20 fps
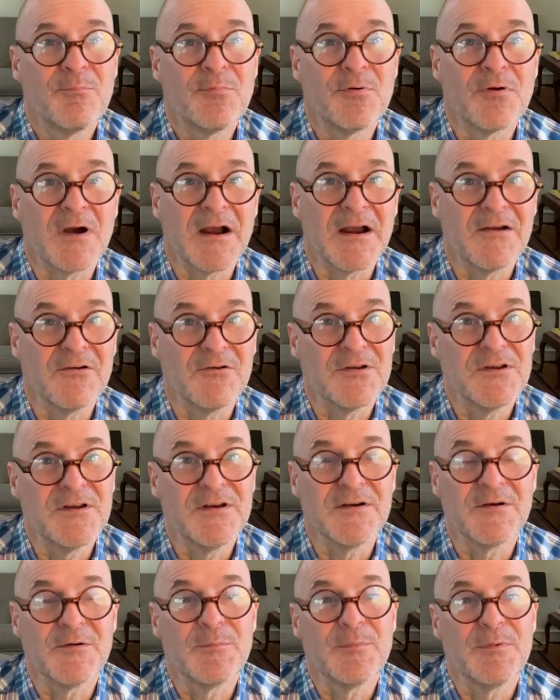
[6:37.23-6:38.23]
prior
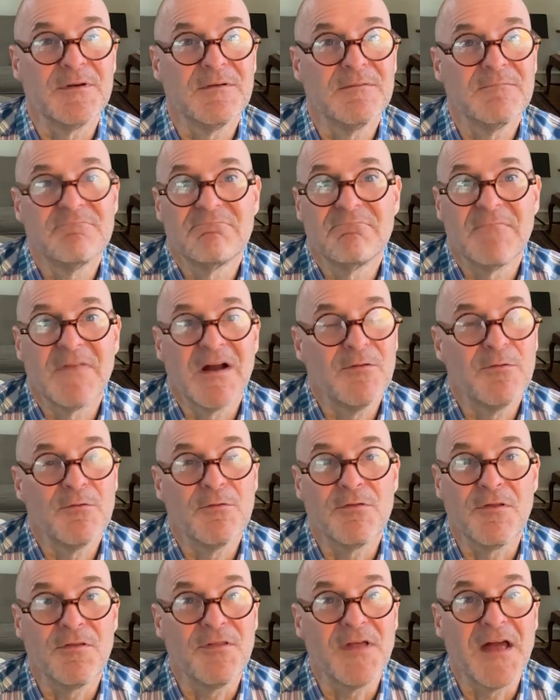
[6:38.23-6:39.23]
year, but other
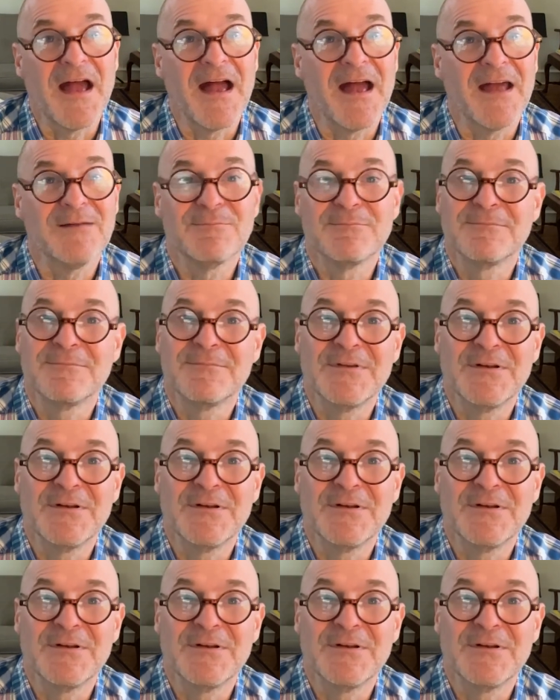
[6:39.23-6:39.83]
than that,